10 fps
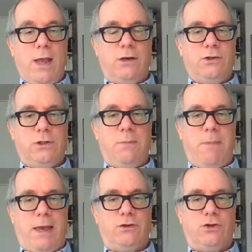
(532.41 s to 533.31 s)
actually
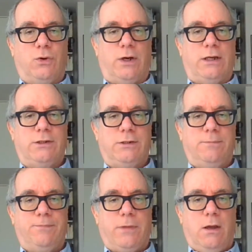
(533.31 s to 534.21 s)
make
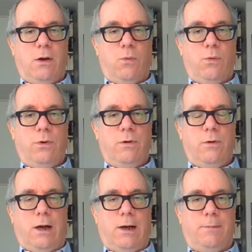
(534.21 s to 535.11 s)
choice.
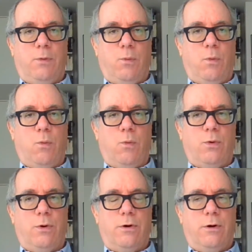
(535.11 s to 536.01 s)

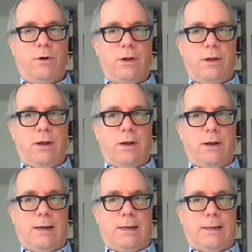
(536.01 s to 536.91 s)
We're
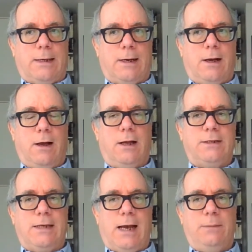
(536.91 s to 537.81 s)

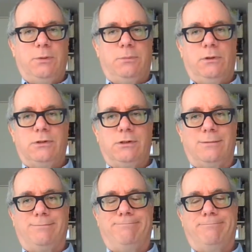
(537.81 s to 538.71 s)
adaptable
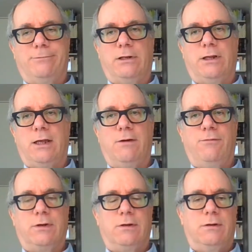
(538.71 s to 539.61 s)
to really
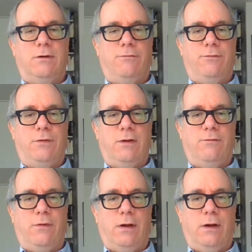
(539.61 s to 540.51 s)

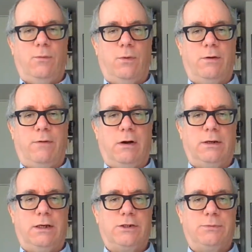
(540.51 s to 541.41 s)
if one of our
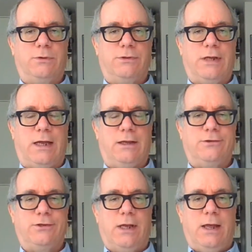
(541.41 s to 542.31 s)
customers
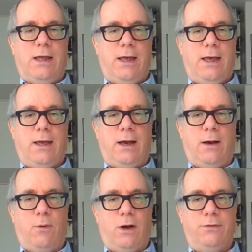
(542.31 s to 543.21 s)
says, hey, I
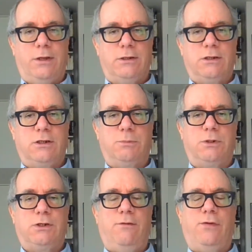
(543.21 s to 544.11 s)
want this
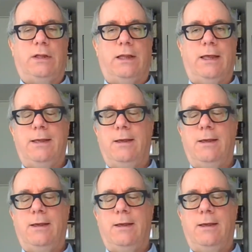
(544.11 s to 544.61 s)
specifically,